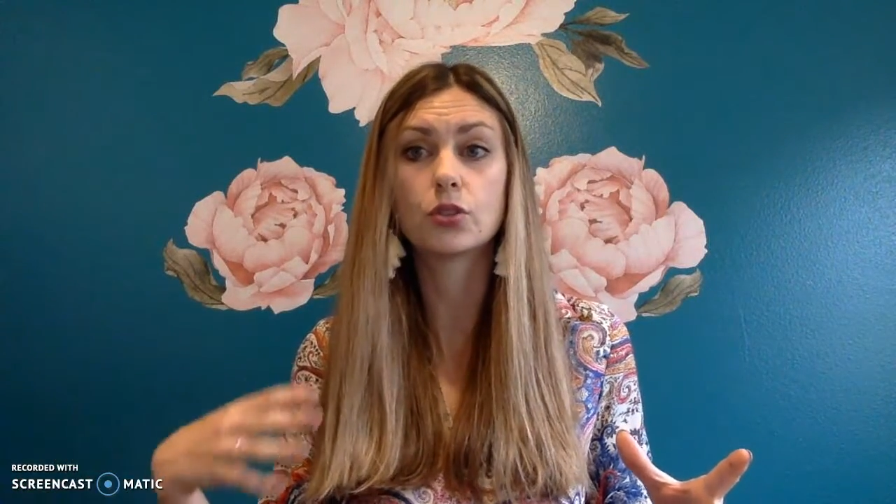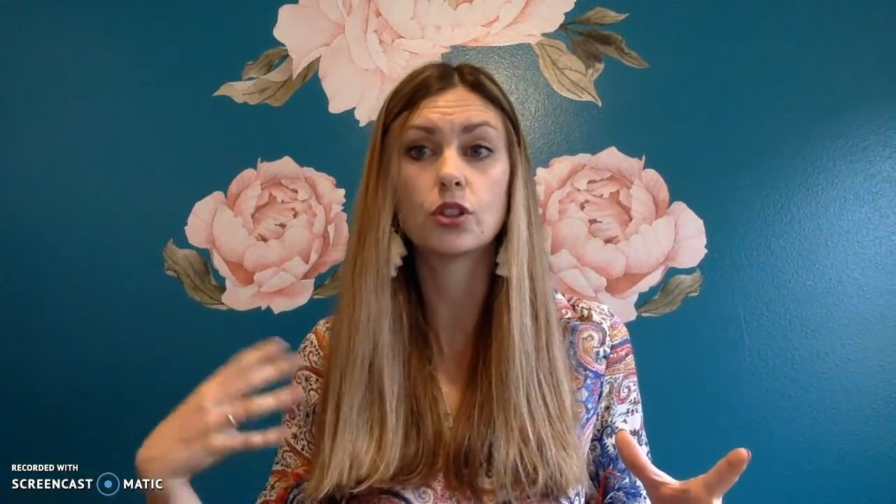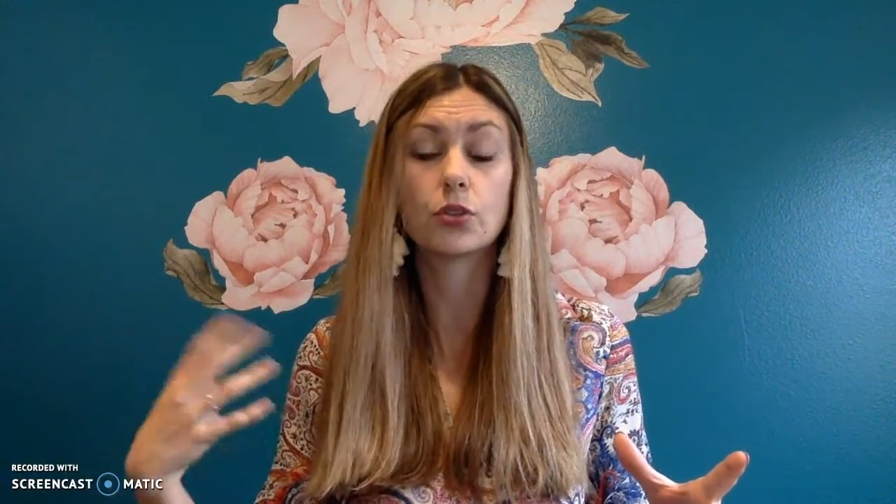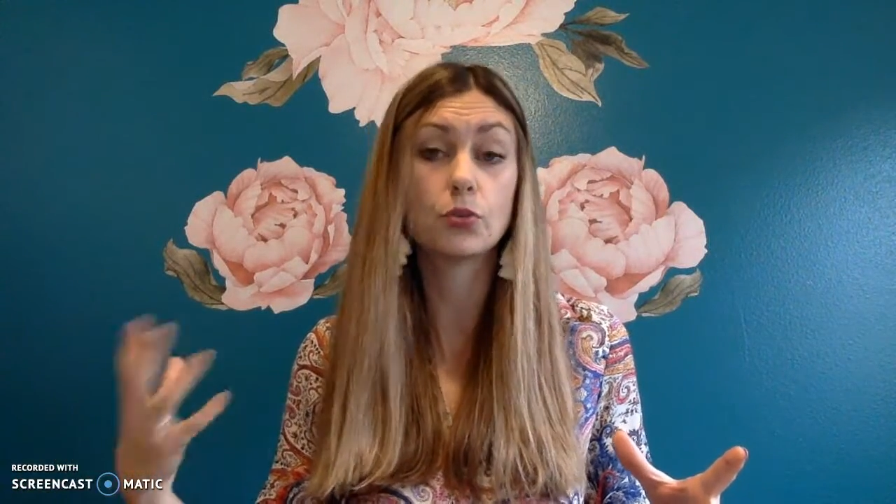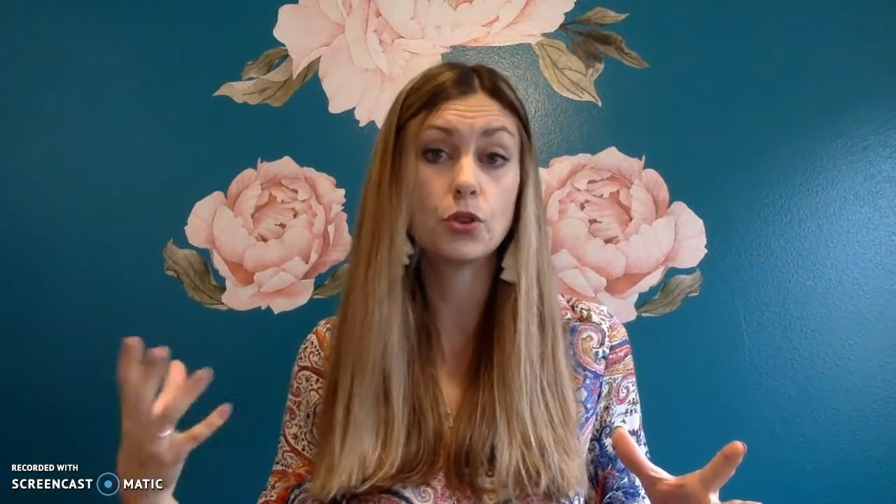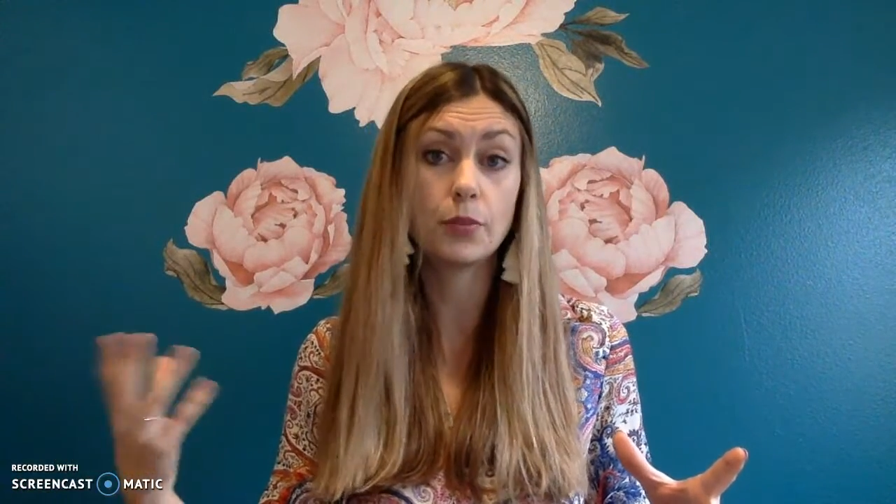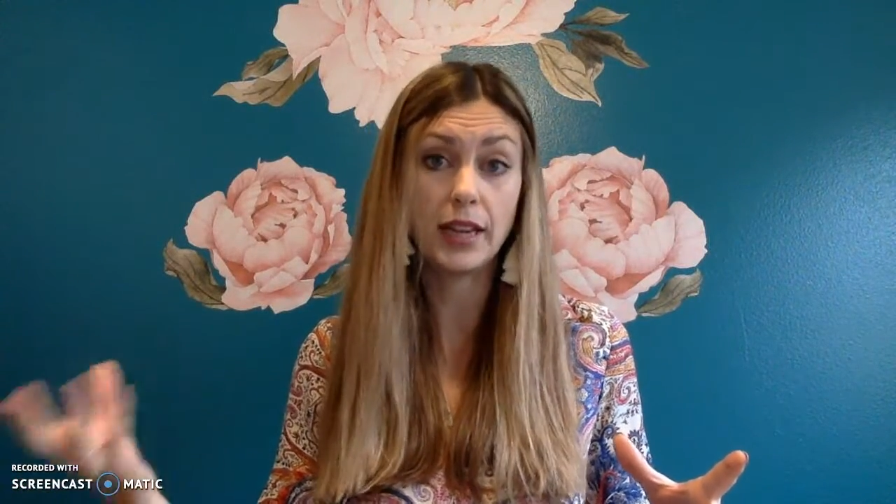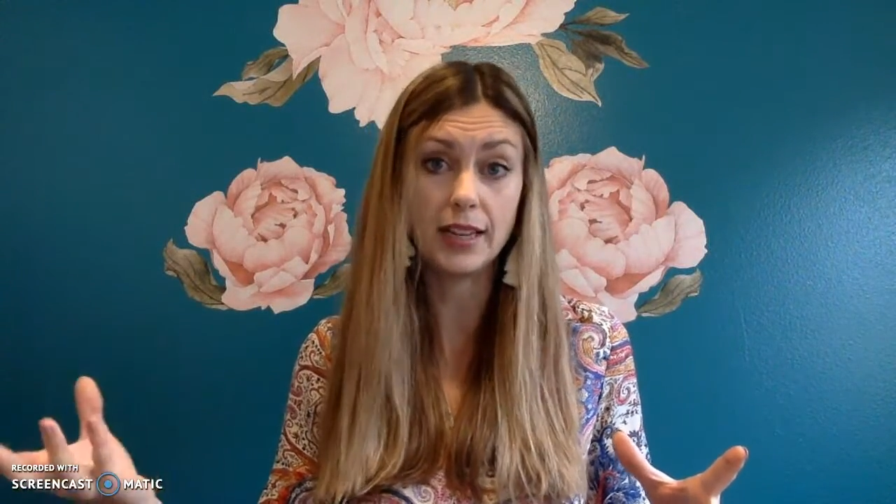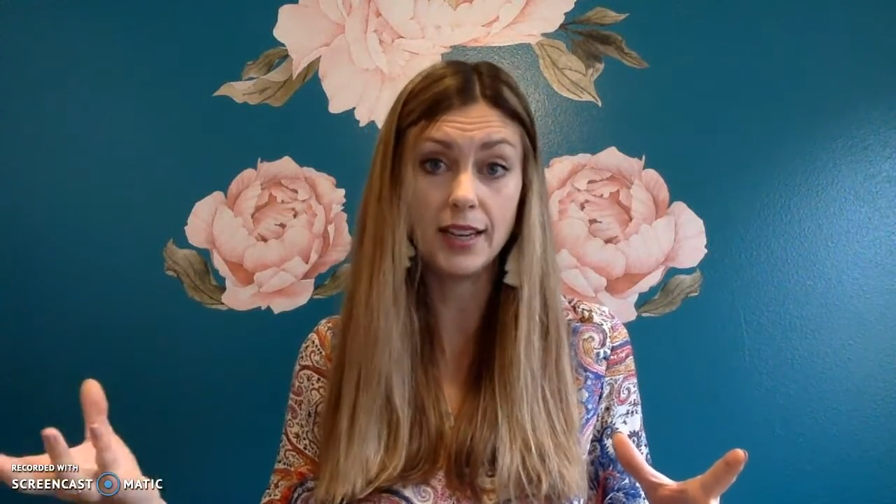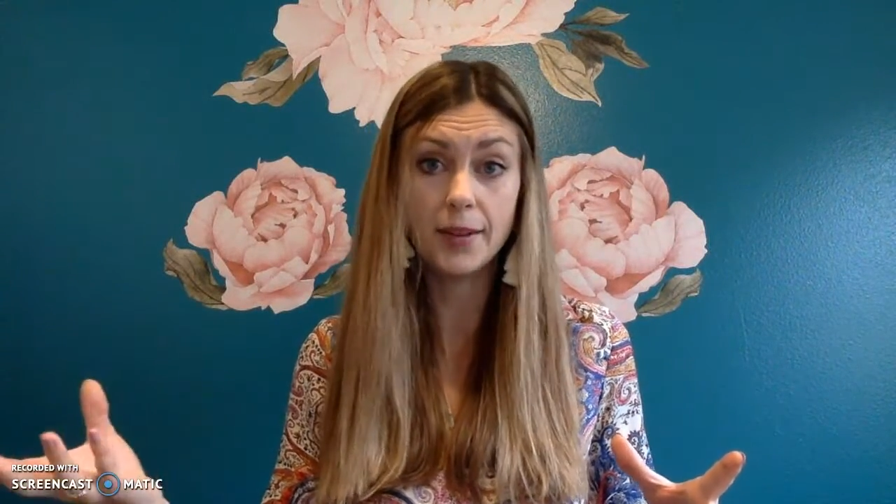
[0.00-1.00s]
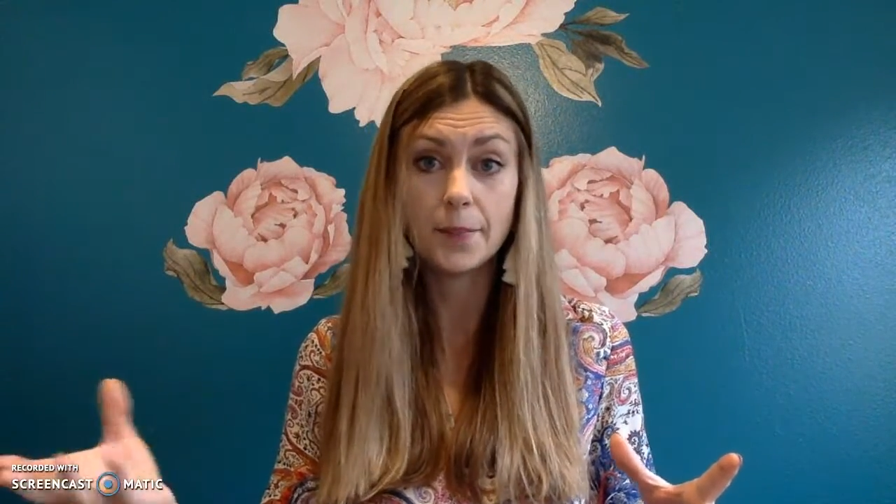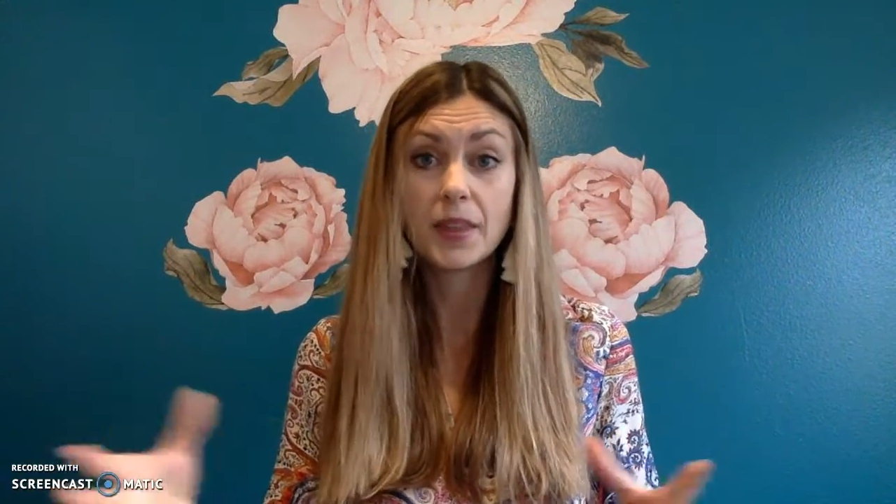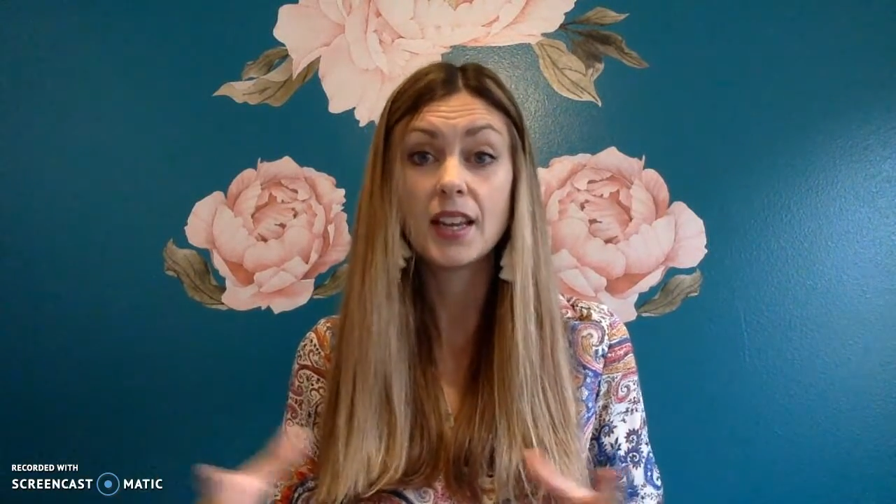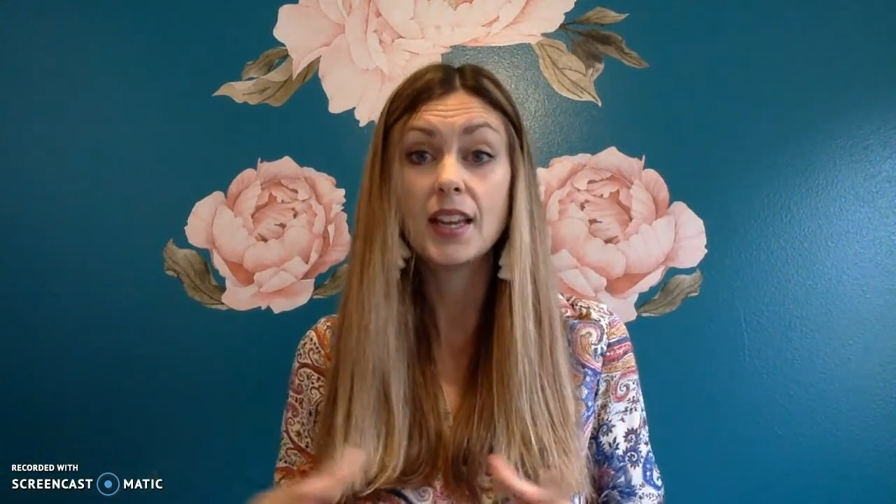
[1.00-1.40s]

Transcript: or a room edit.